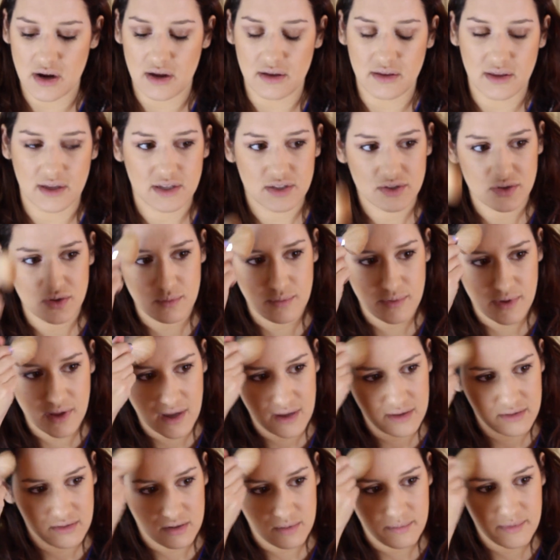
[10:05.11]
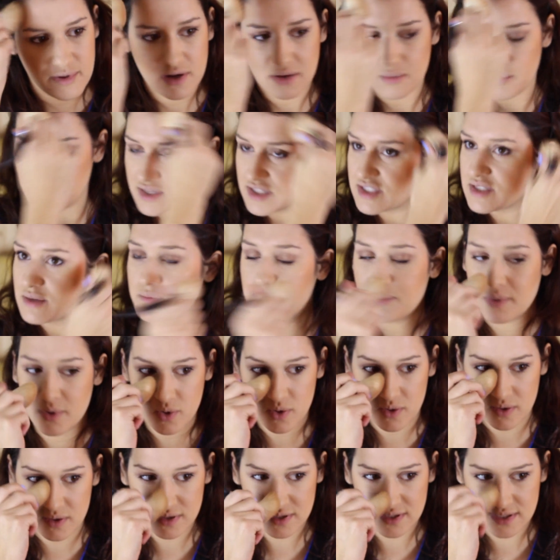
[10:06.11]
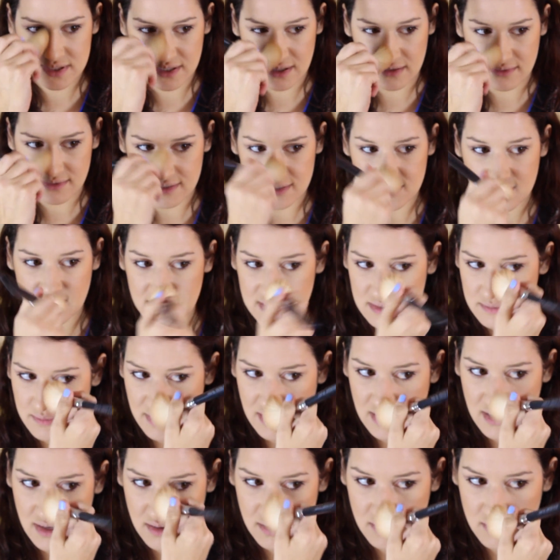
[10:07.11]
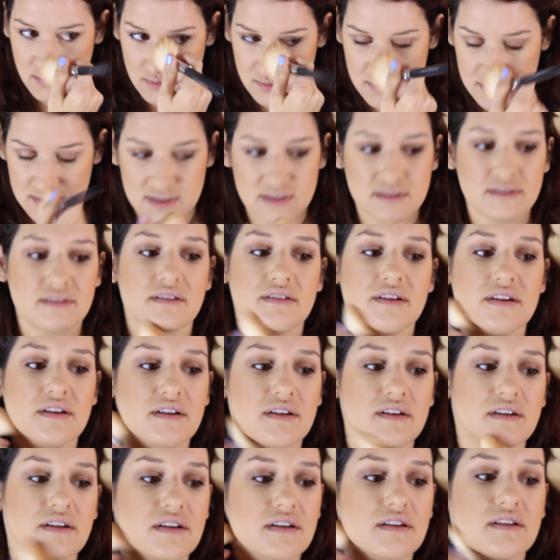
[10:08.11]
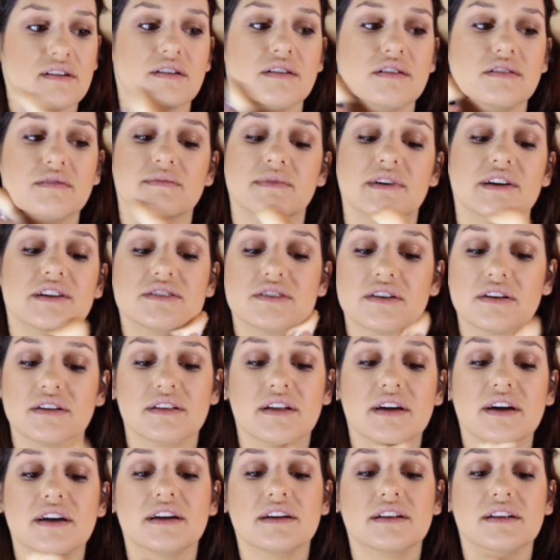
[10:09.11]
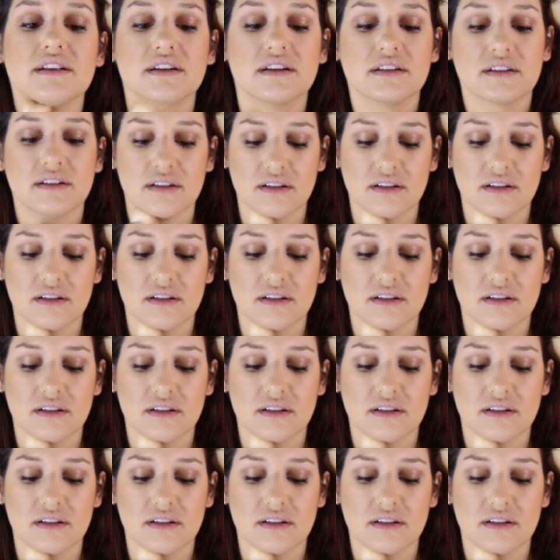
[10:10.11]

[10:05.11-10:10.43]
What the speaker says: I like to apply a little bit on my temples, down the sides of my nose, my jawline.